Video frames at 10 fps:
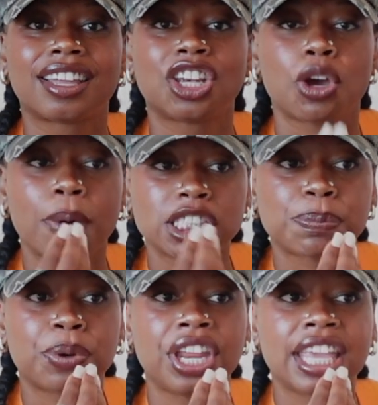Nobody's
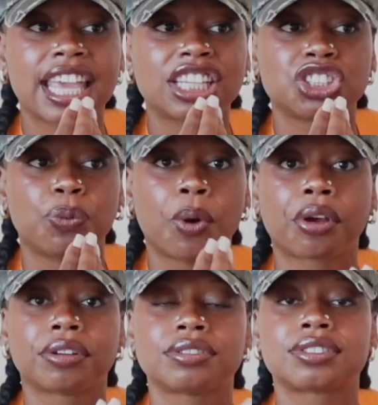putting it into
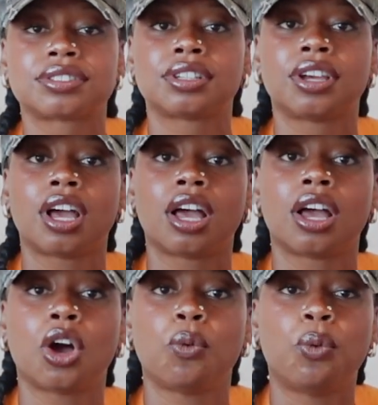words
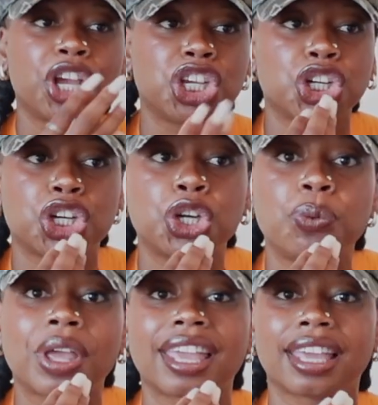what you're
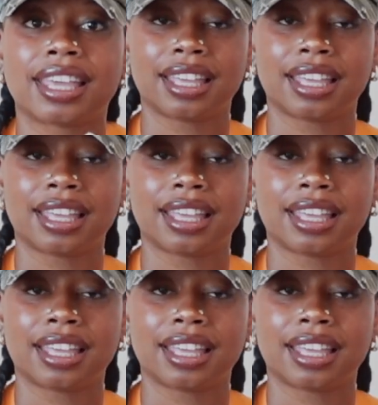doing.